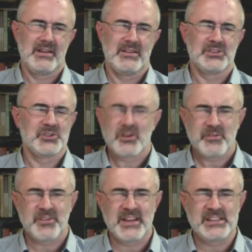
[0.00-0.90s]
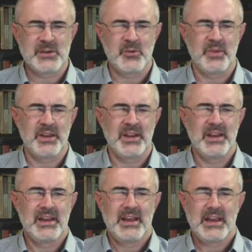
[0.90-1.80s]
The sort of things they have been
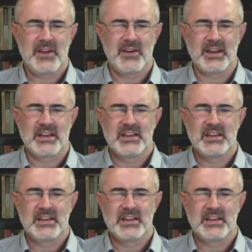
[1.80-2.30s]
hearing.